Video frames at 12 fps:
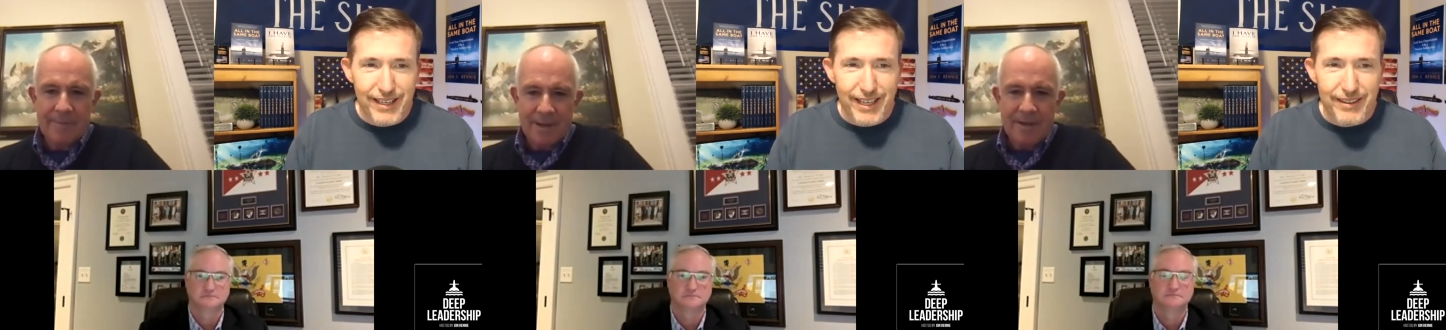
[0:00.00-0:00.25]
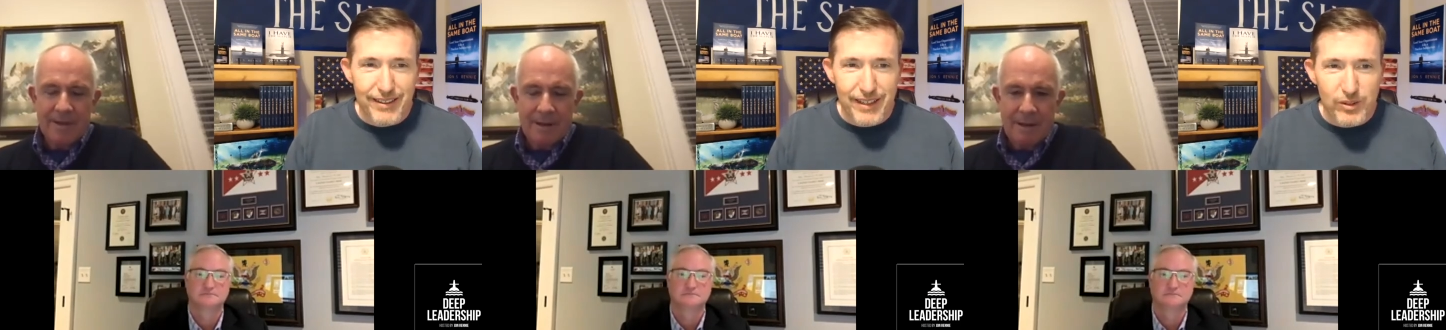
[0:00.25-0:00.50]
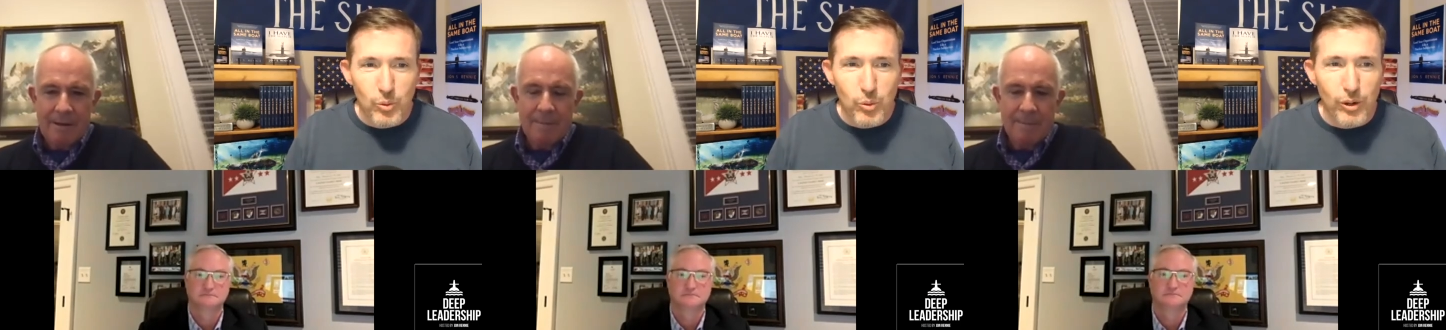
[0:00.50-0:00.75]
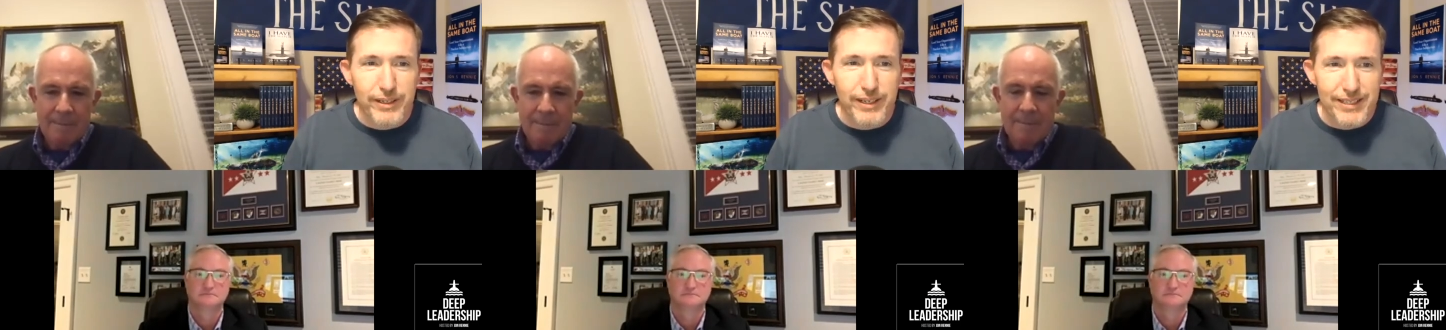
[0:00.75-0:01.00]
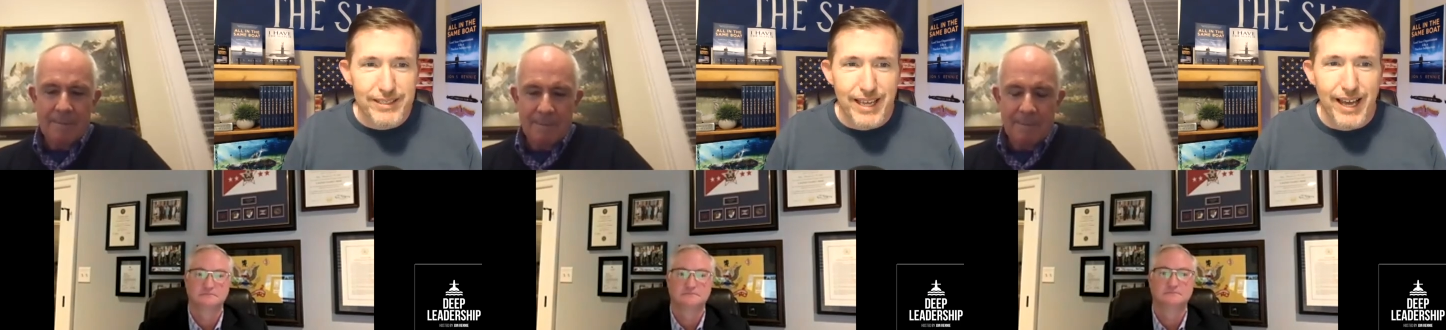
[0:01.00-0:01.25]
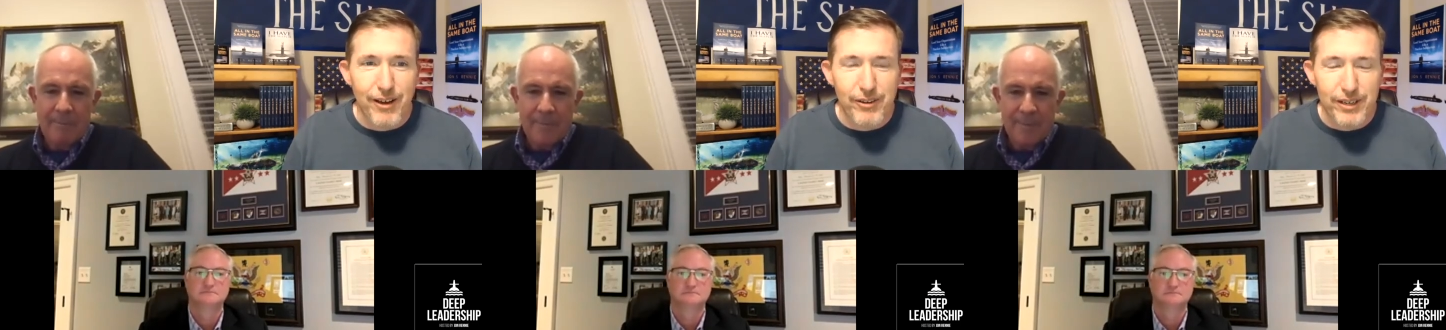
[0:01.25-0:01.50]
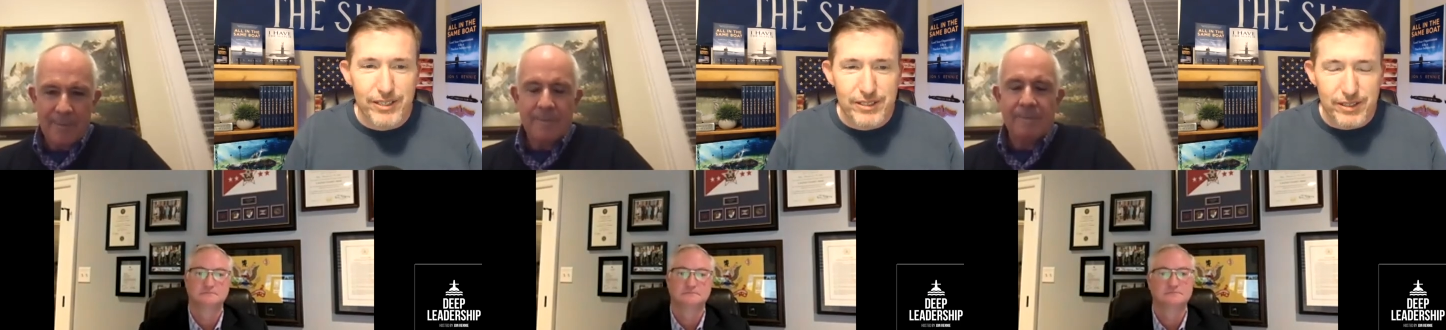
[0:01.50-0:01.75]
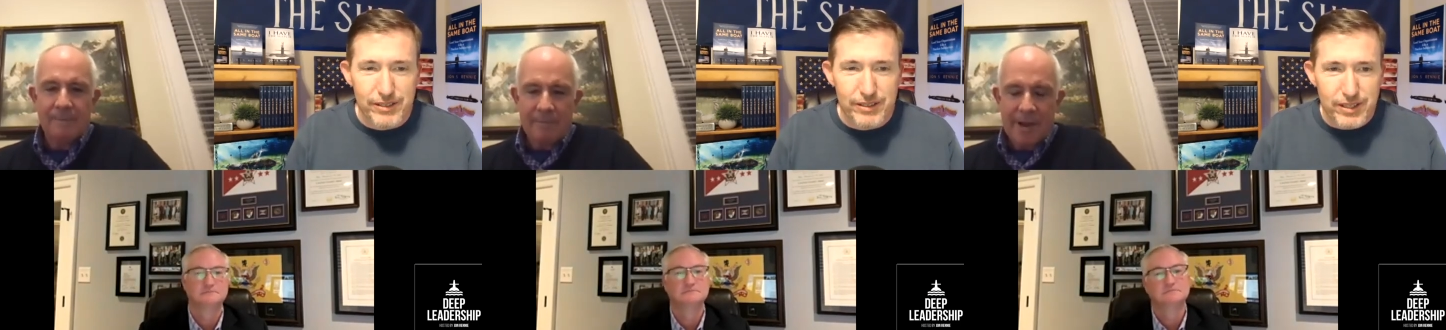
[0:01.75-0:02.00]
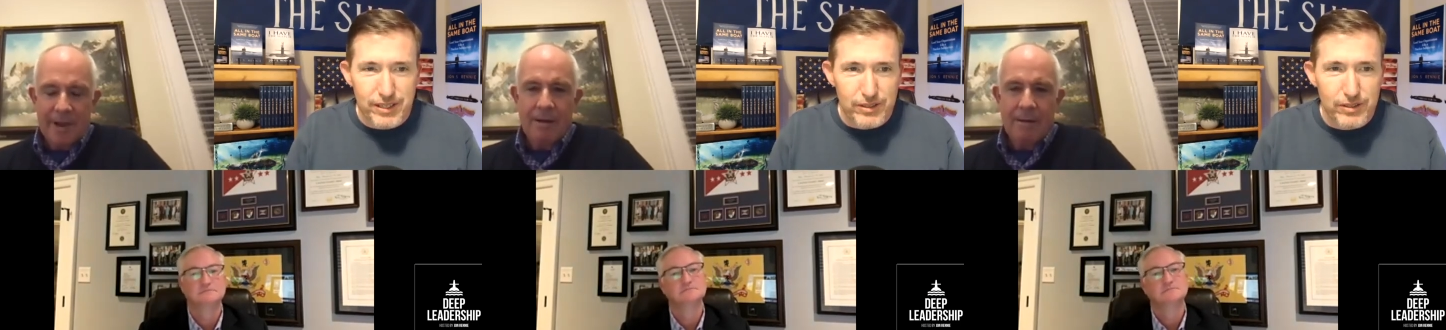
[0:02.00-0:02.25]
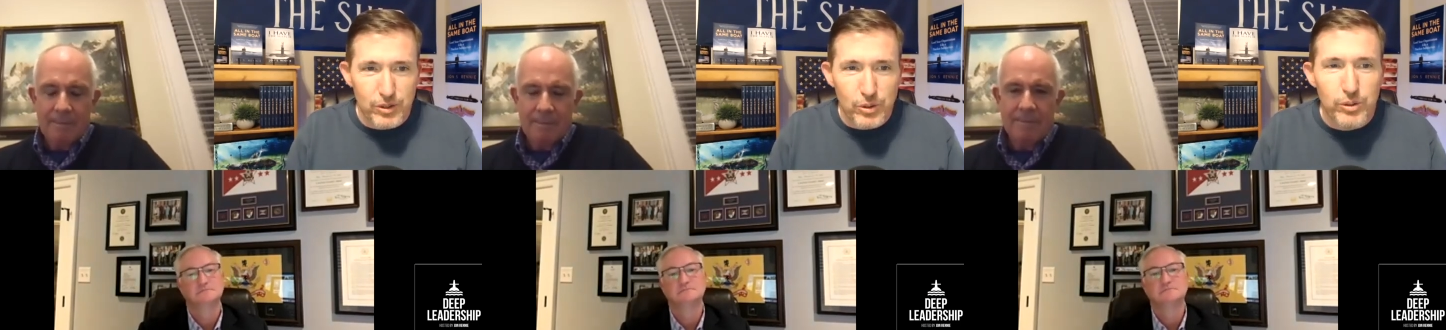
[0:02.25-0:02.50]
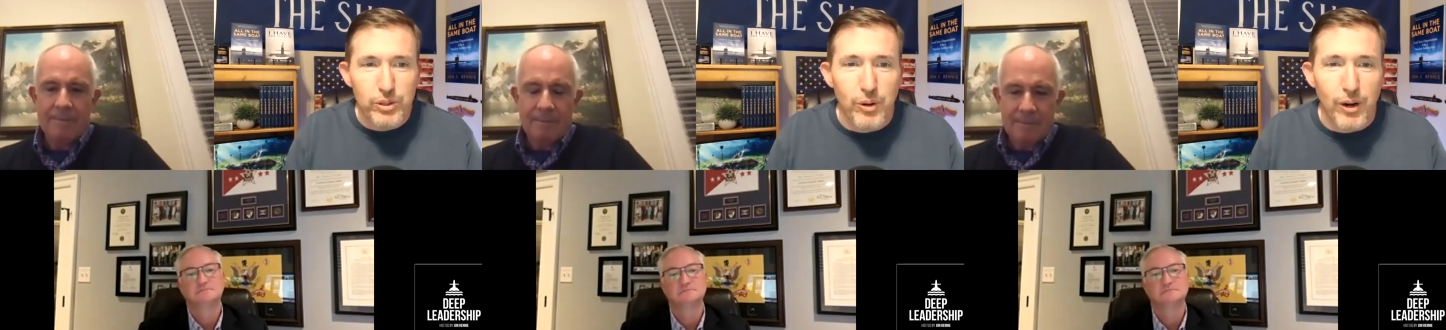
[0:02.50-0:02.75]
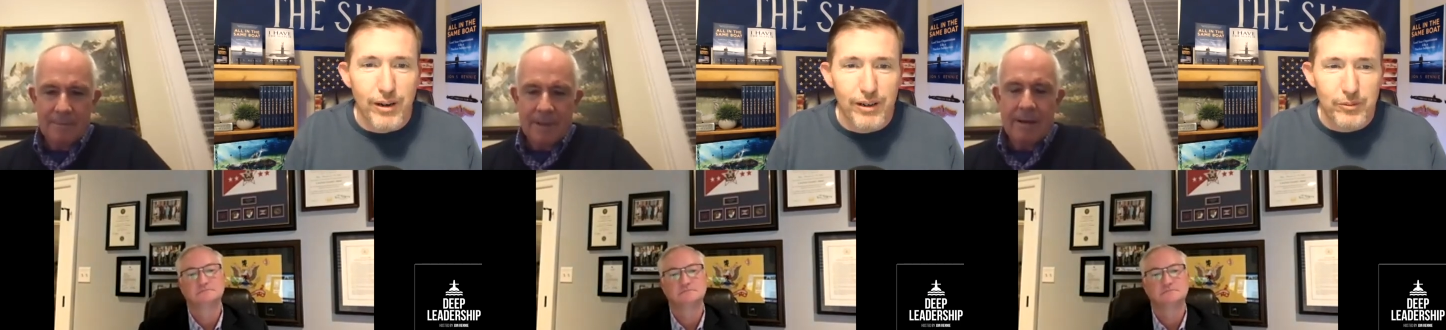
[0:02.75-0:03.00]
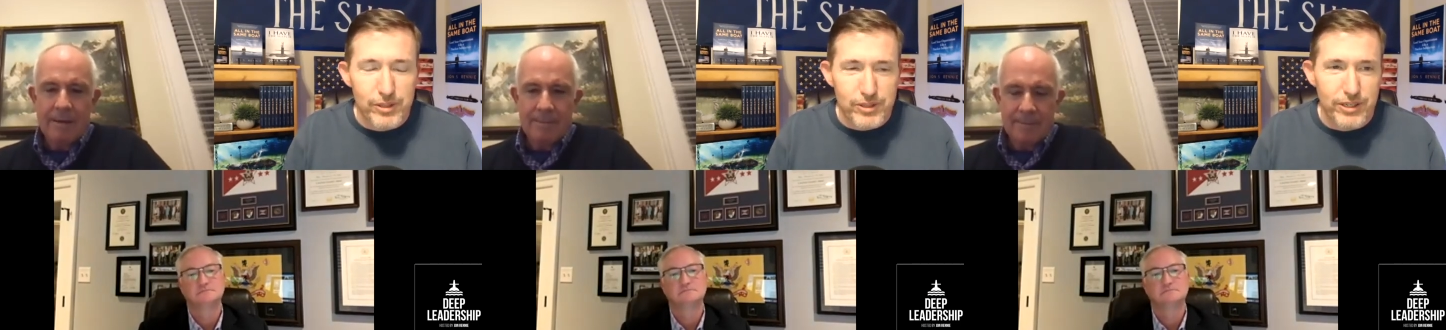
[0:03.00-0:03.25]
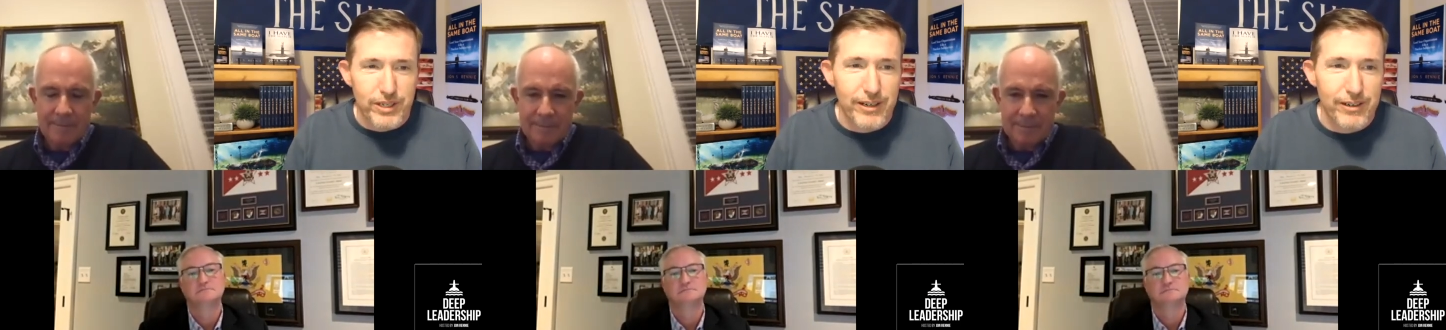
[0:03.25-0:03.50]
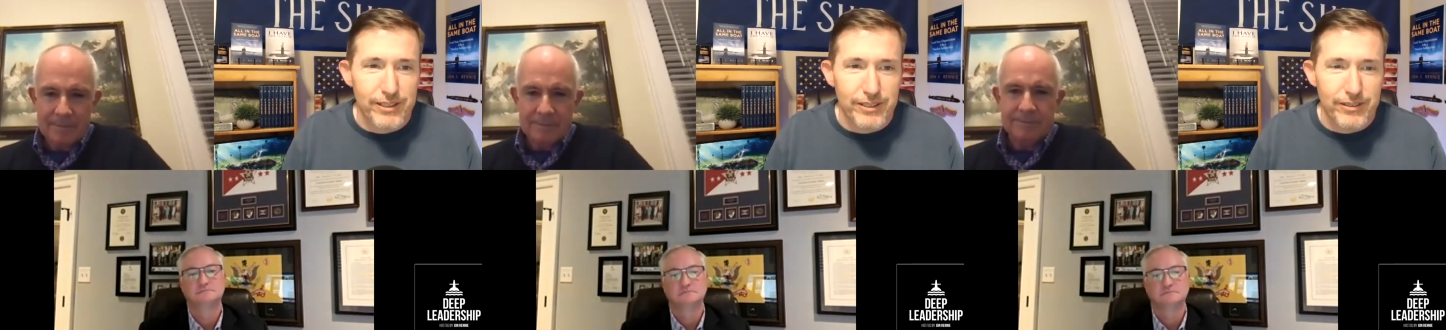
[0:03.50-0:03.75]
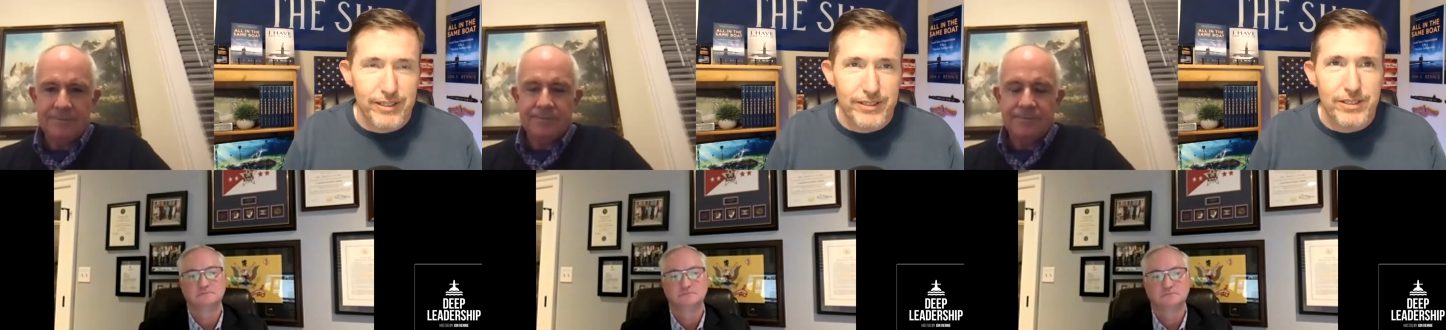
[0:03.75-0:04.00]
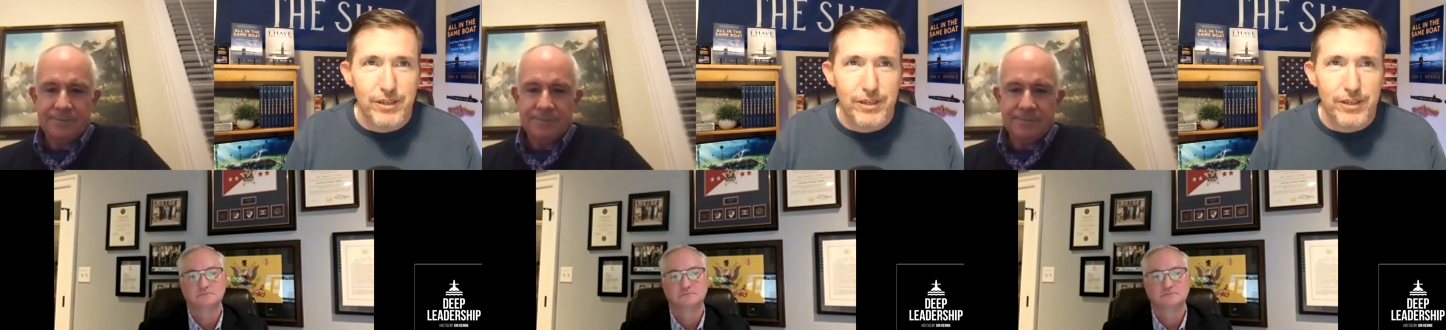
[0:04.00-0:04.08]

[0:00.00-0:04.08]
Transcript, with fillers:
Speaker 1: And then the word gets out as to, to, to, who you are and what your character is.